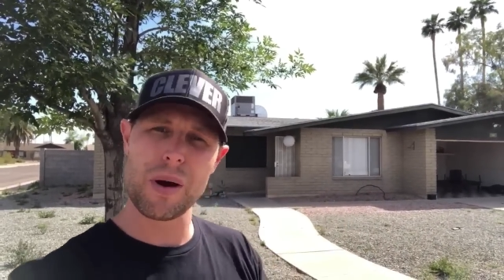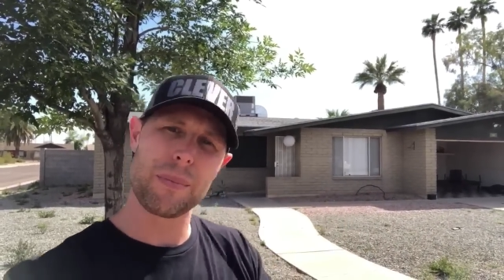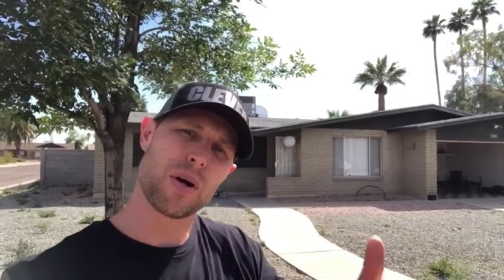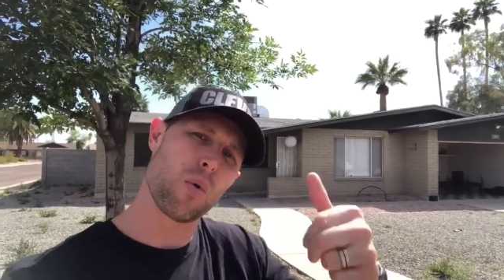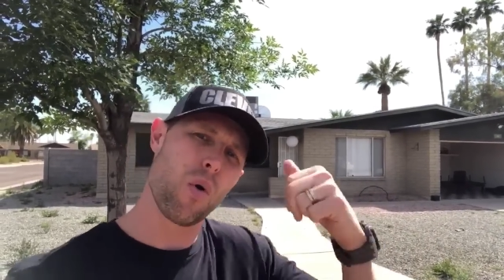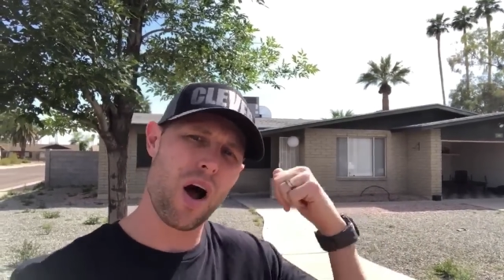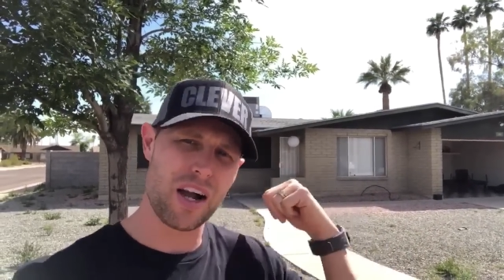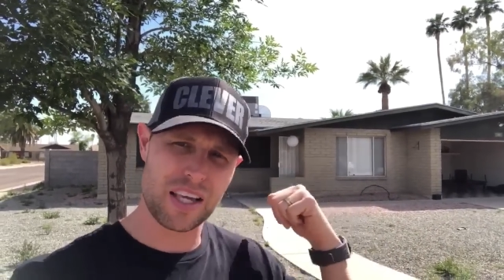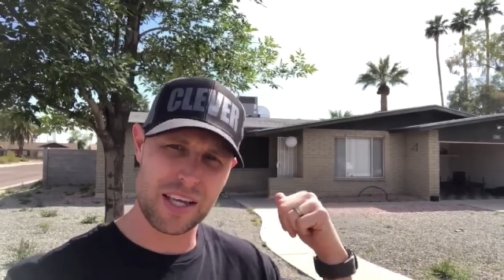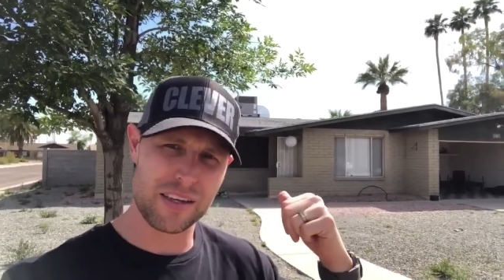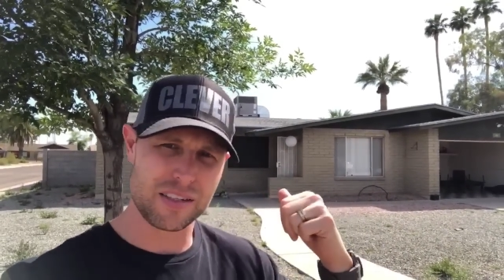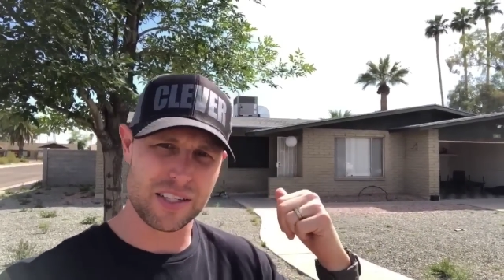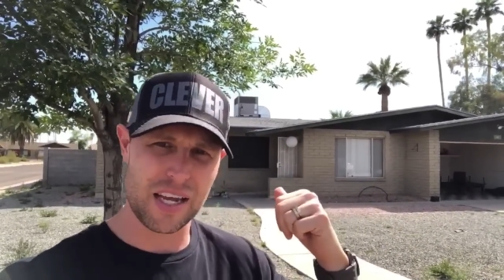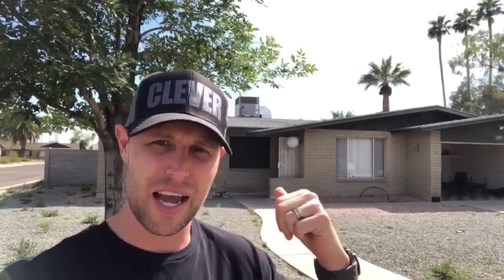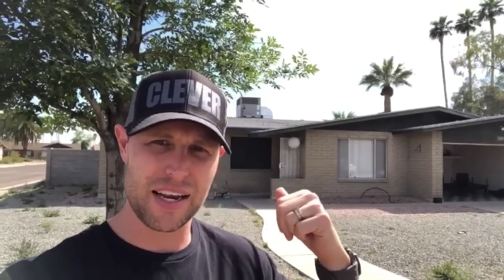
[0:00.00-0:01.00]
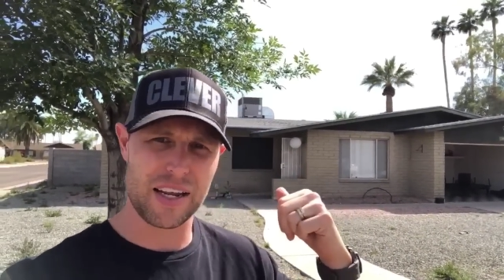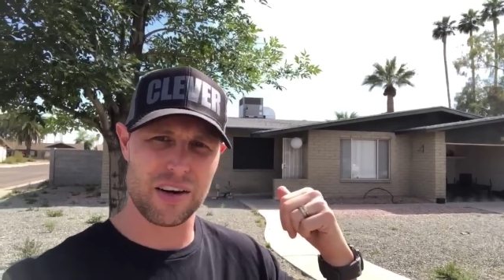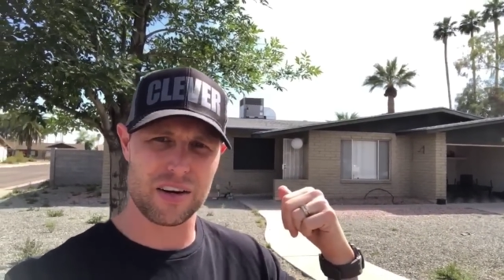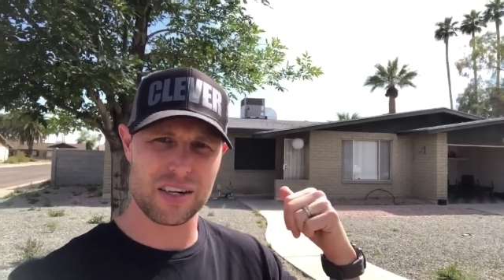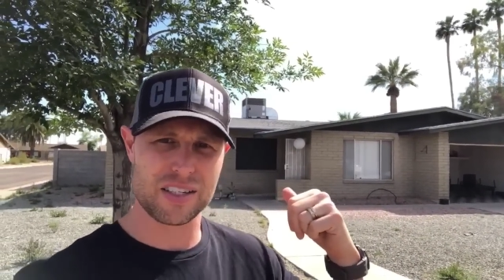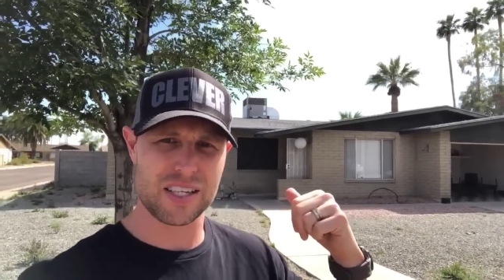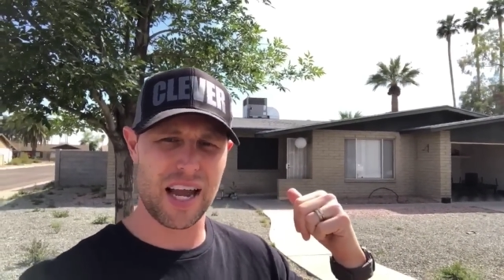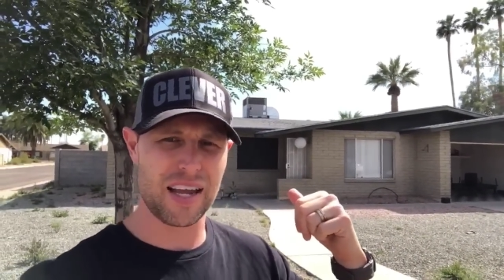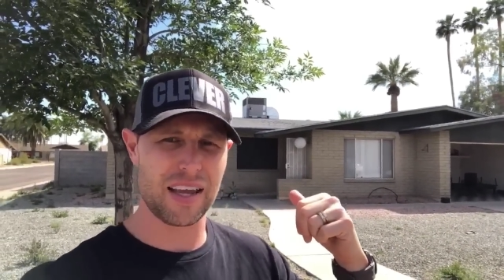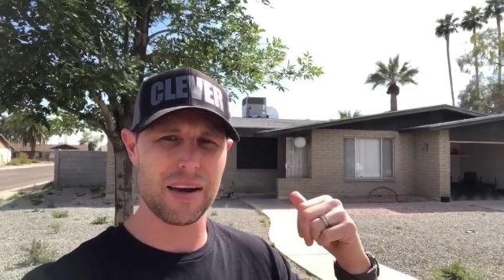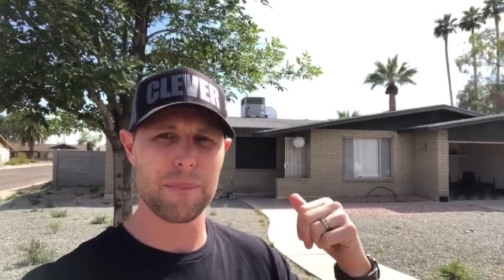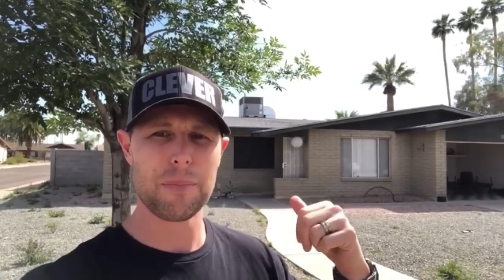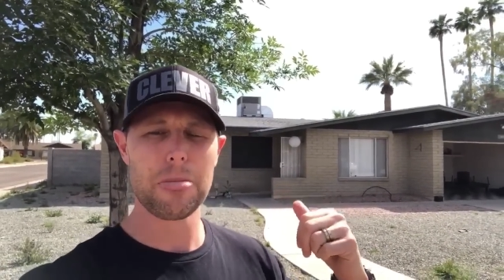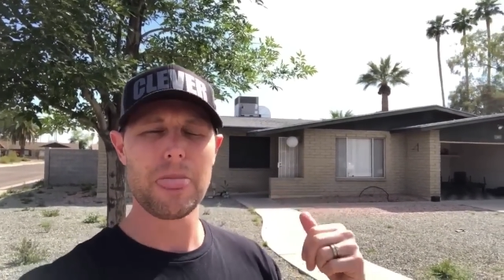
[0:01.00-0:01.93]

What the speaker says: I'm gonna walk you inside here in a second,